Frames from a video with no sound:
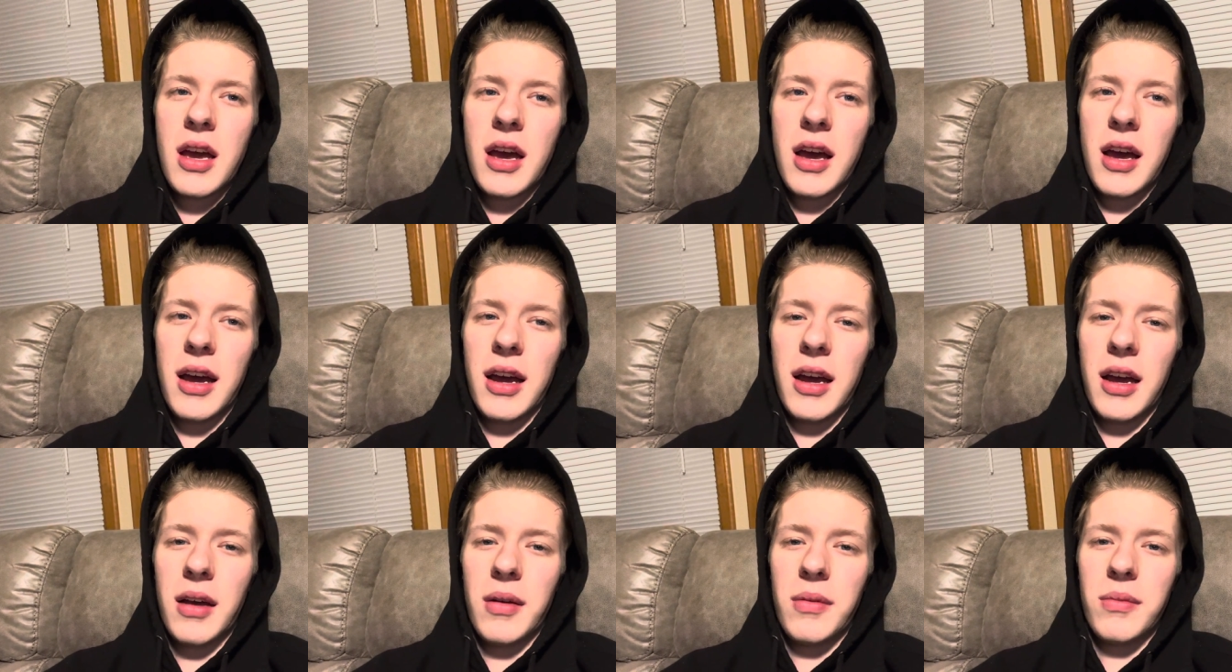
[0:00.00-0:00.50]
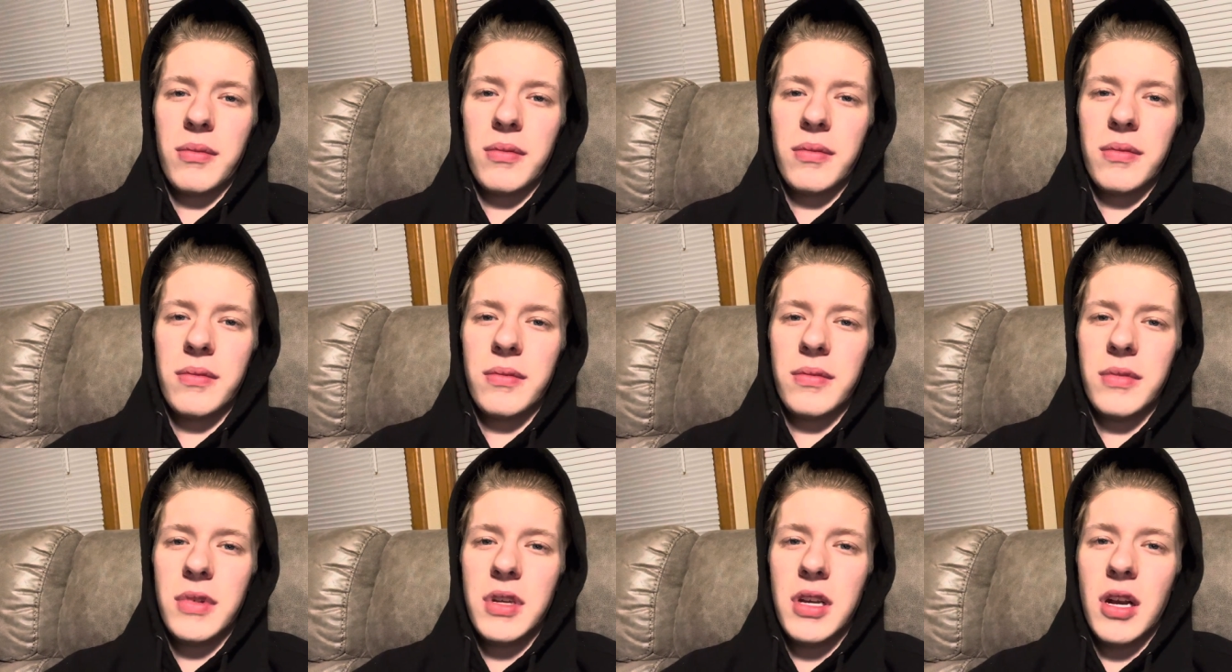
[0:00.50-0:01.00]

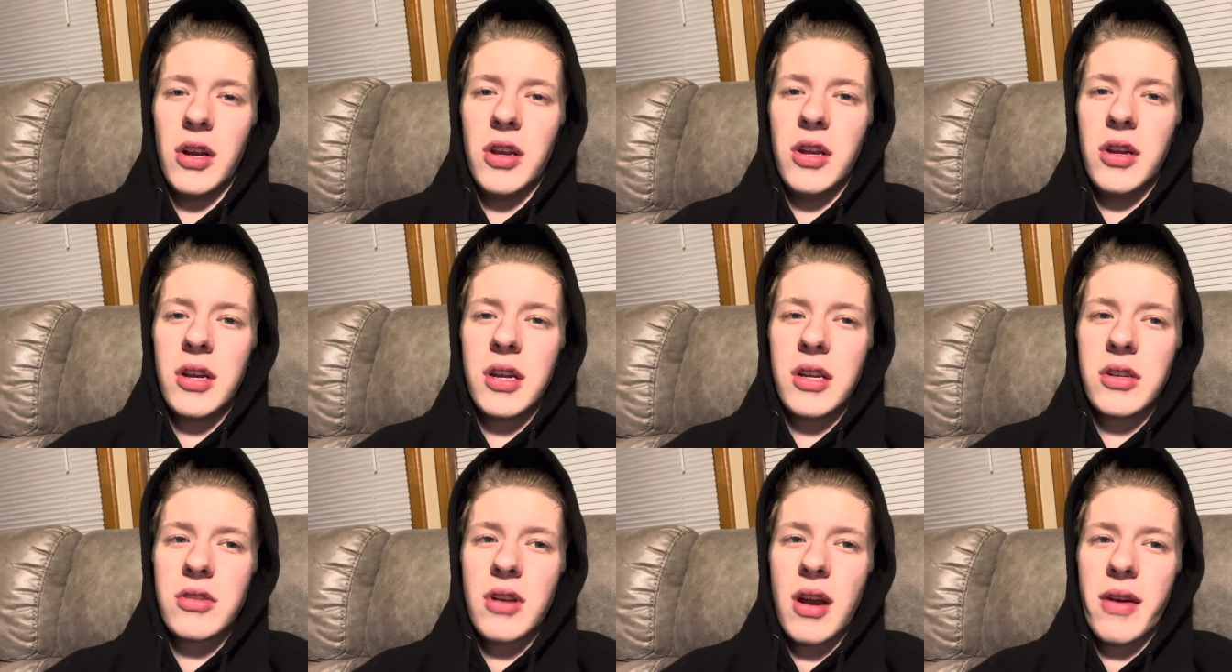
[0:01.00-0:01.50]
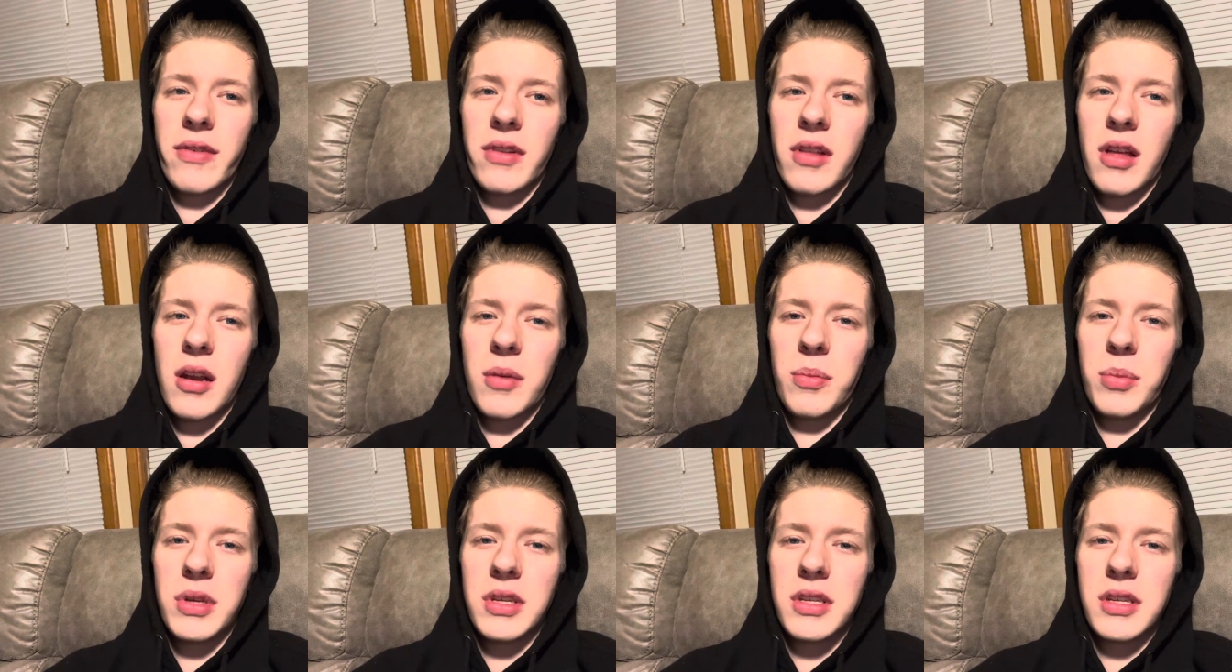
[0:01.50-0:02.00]
Um, you know, you can drive a
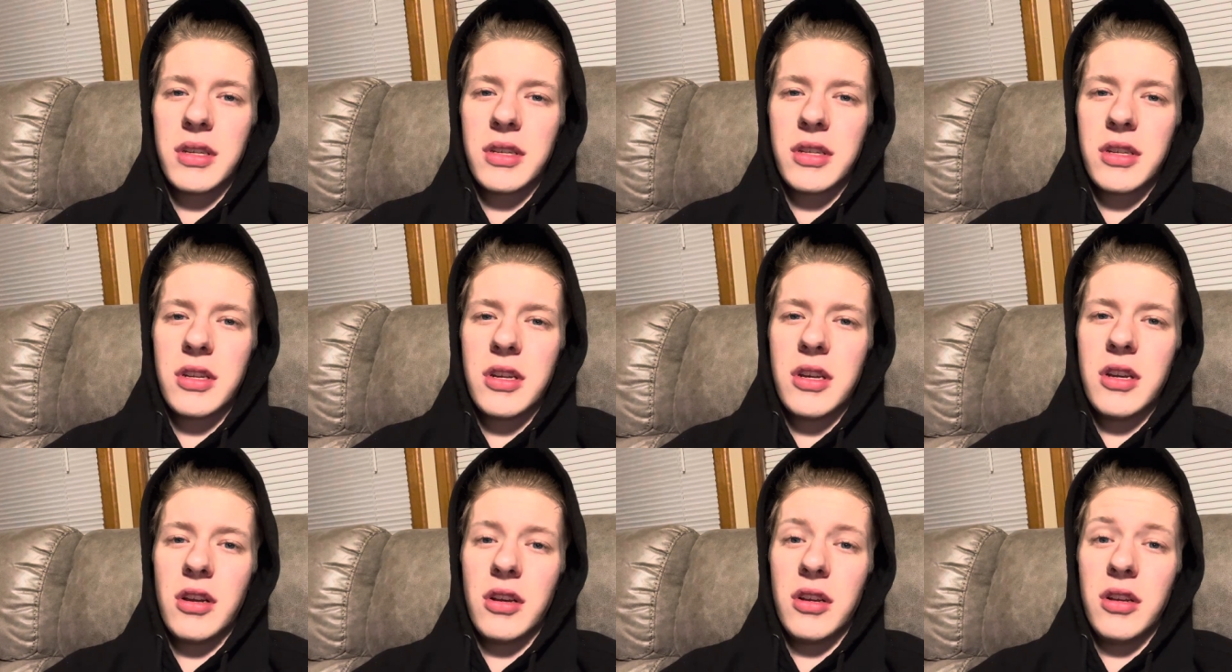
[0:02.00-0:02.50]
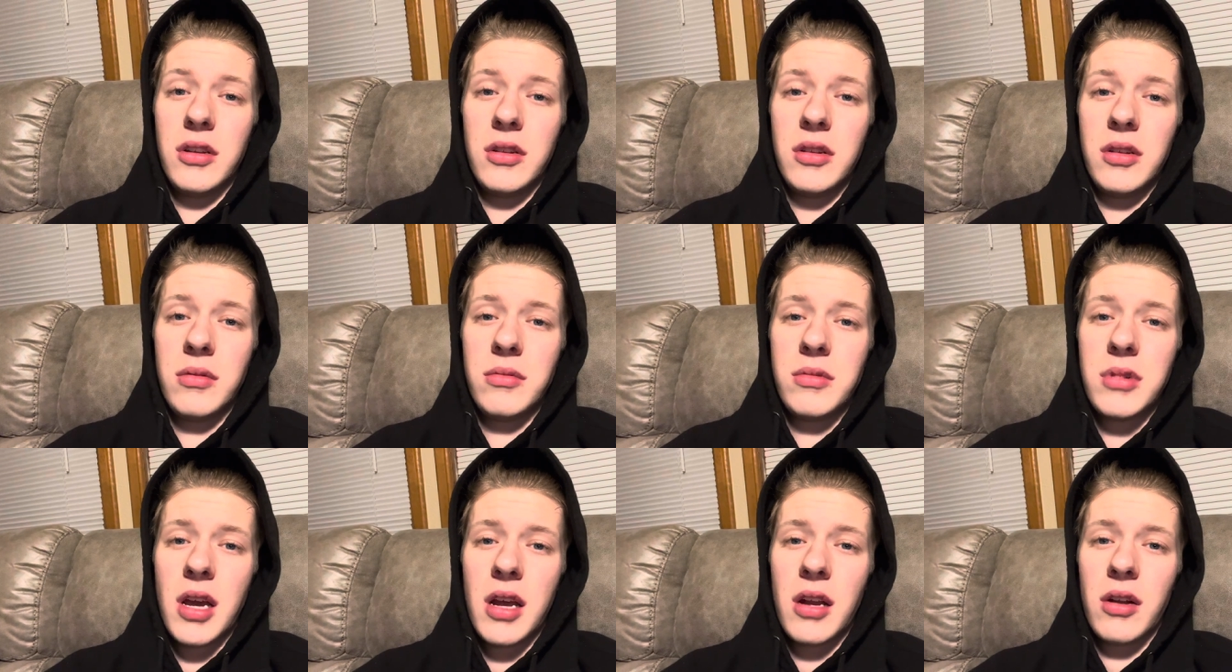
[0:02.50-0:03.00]
lot of business to your
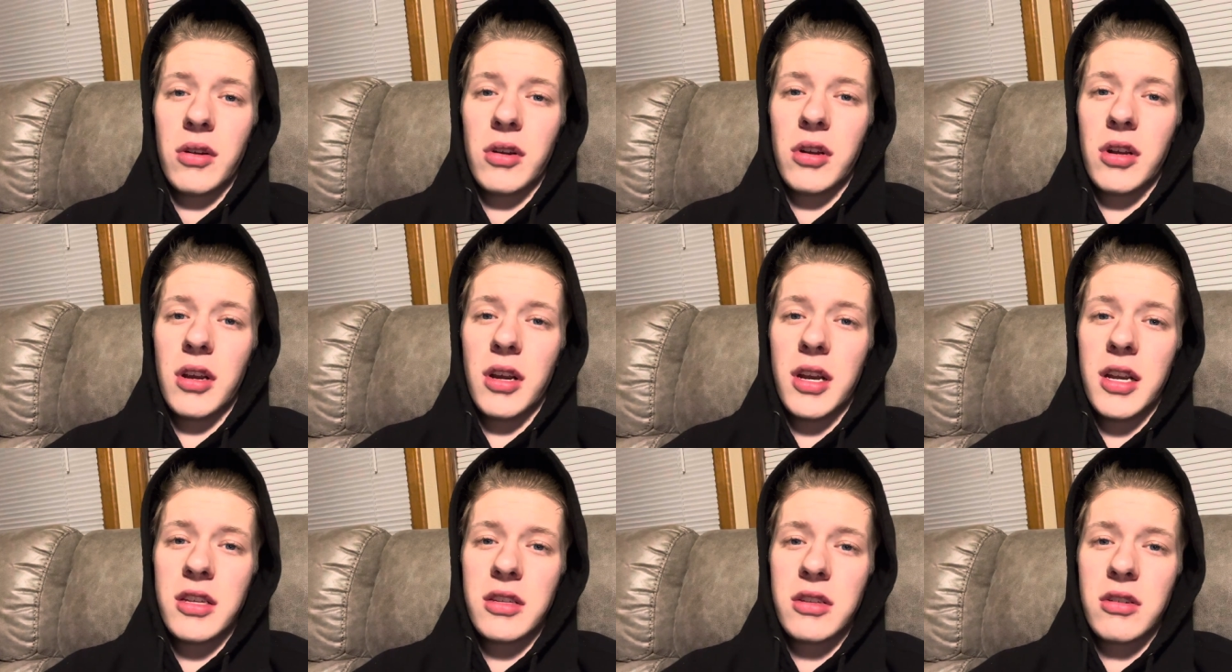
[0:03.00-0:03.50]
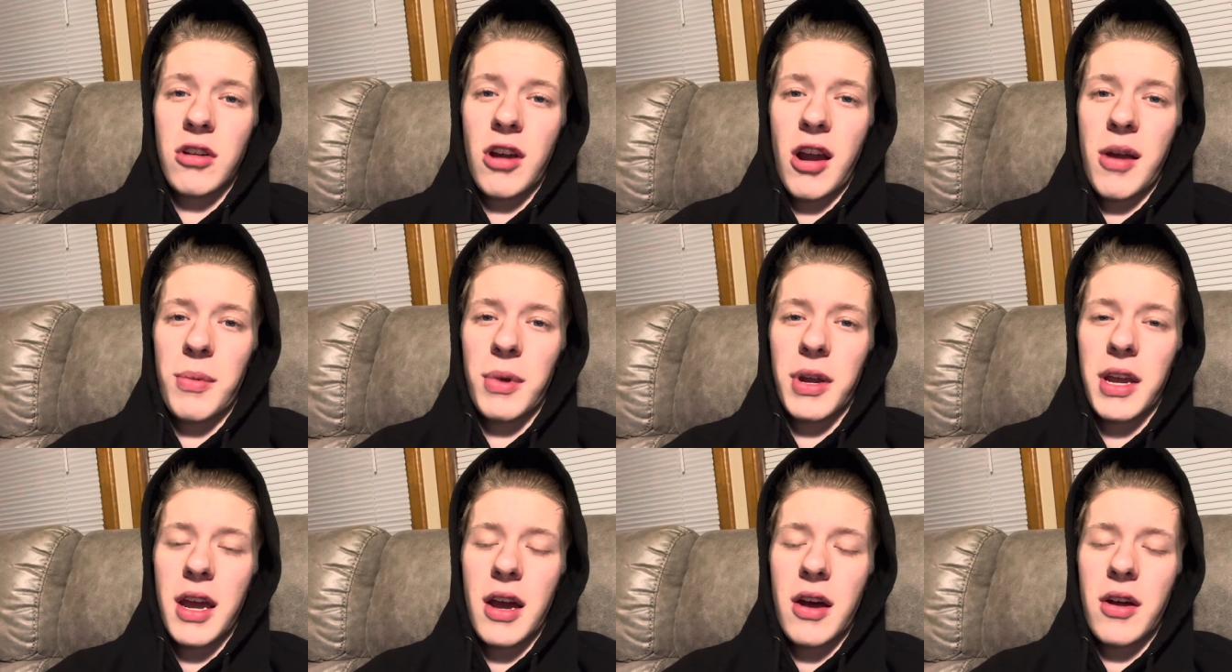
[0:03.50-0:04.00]
YouTube channel or your
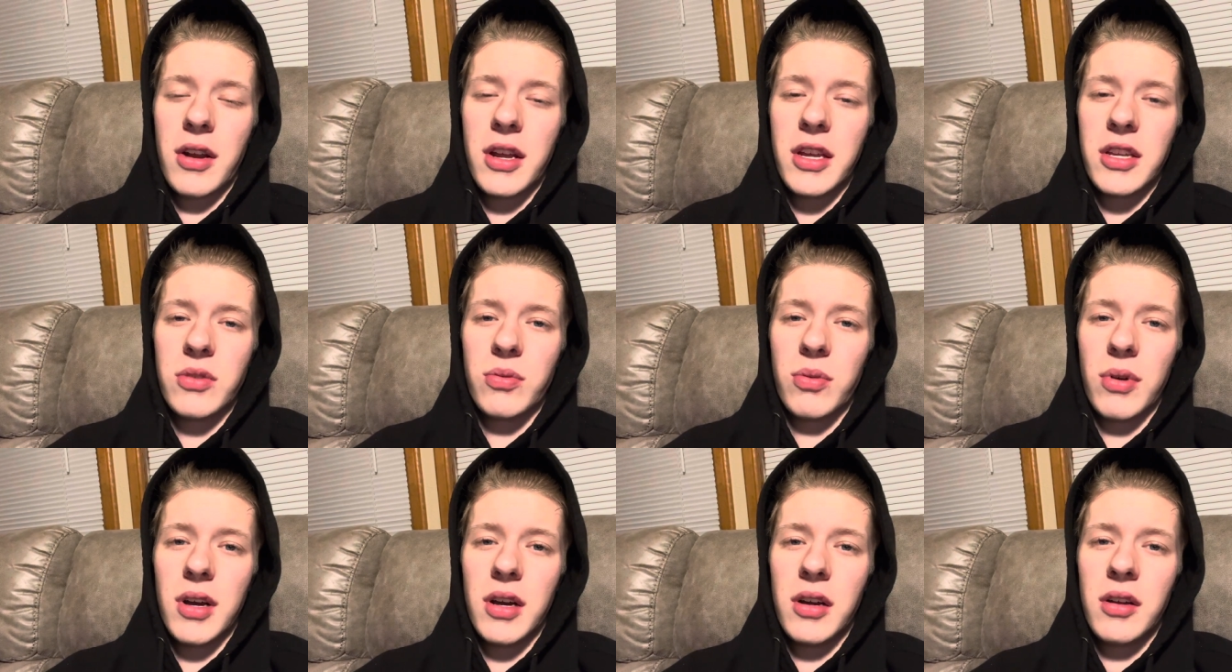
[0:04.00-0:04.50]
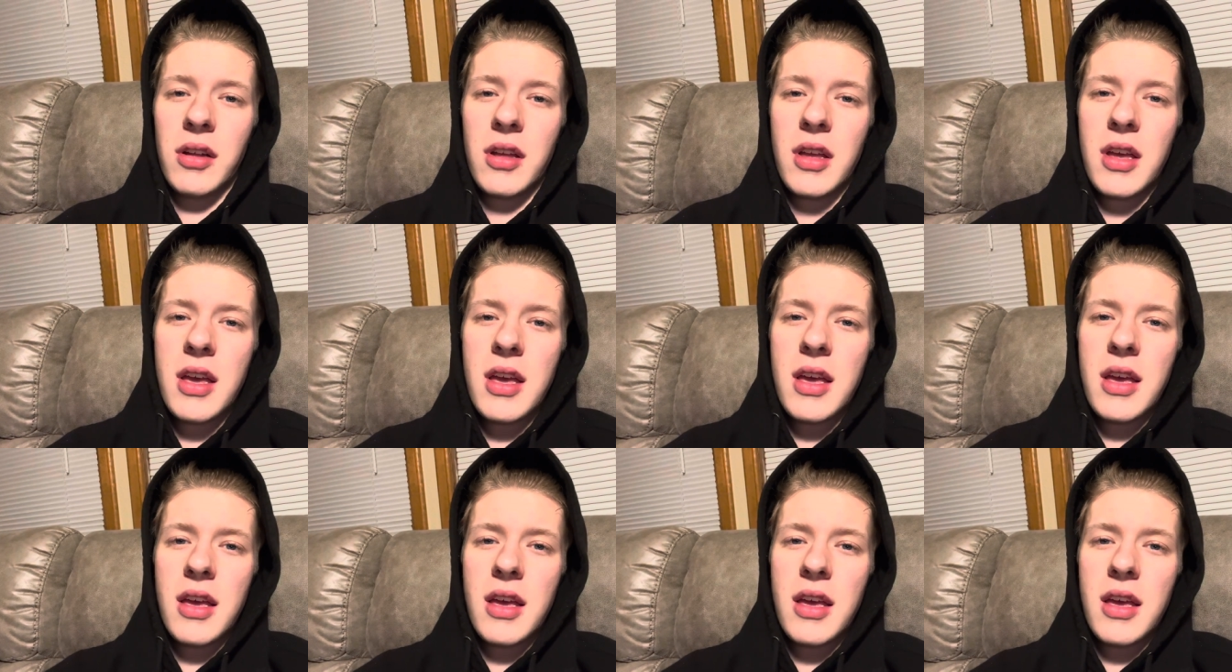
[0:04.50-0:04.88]
Instagram account as well.